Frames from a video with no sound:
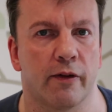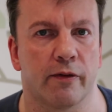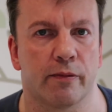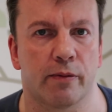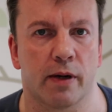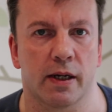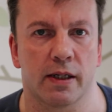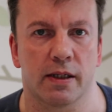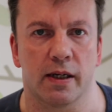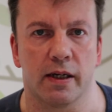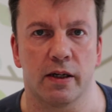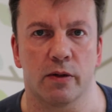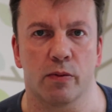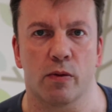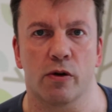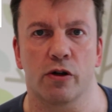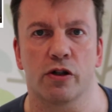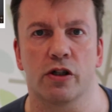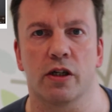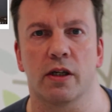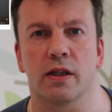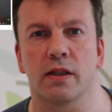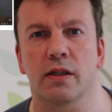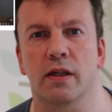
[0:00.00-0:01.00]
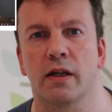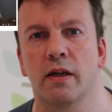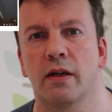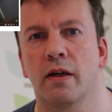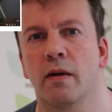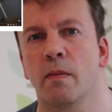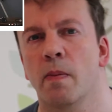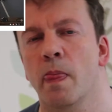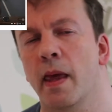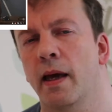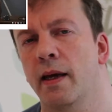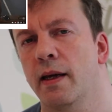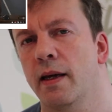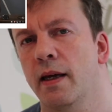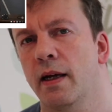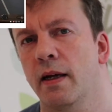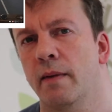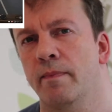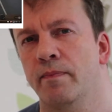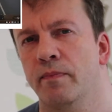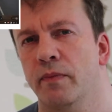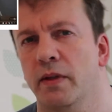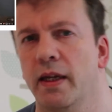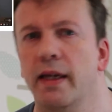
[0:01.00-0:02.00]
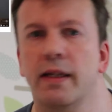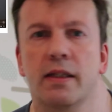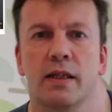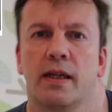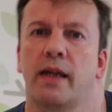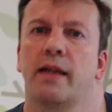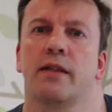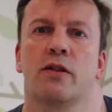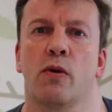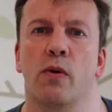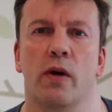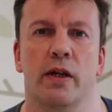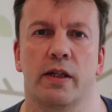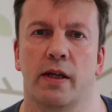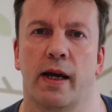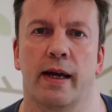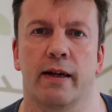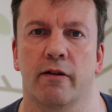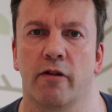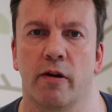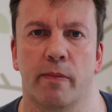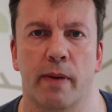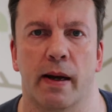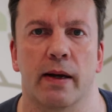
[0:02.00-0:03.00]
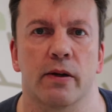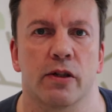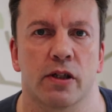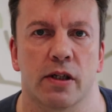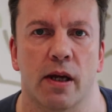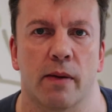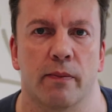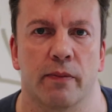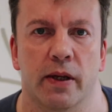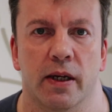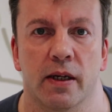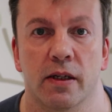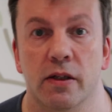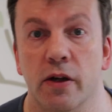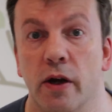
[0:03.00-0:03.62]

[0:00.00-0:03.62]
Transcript: of prestige watches. The internet's always angry about something,